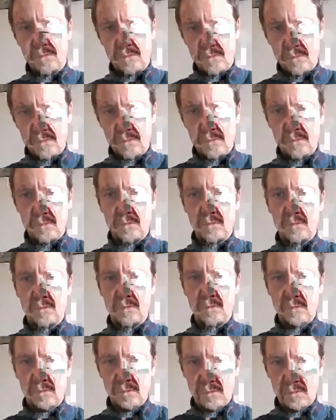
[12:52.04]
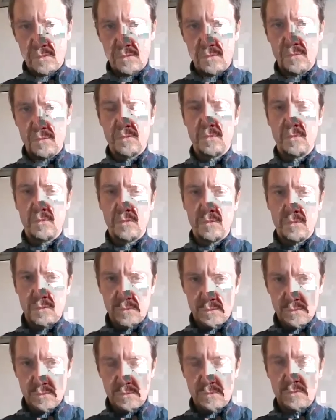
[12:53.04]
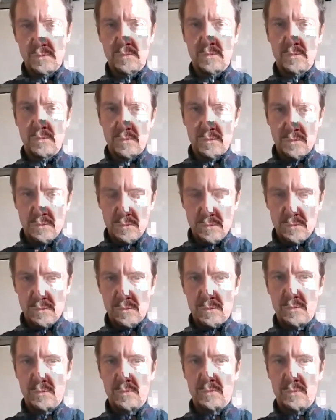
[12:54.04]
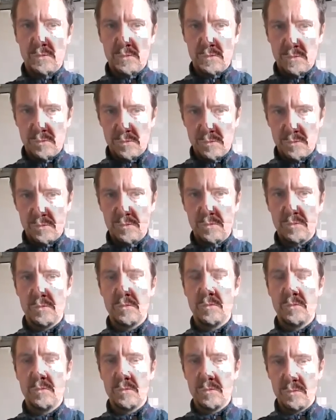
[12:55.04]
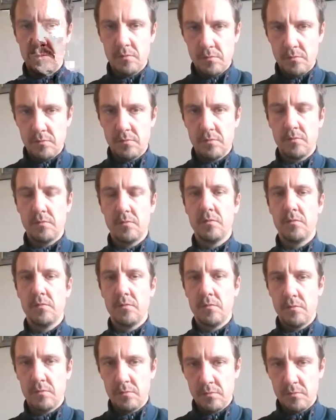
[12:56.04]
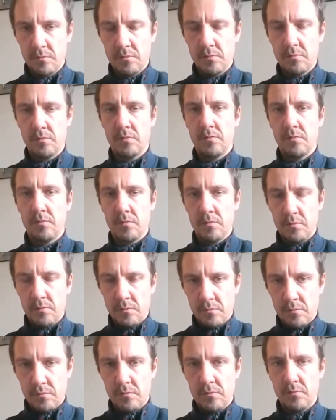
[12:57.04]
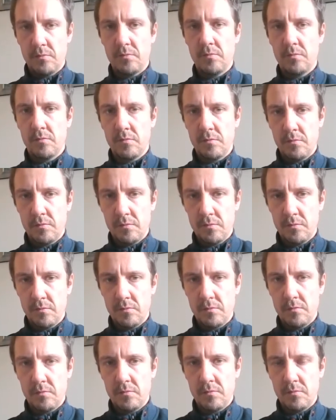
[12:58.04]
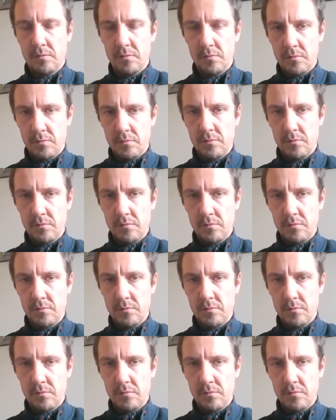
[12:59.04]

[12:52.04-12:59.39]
(silent)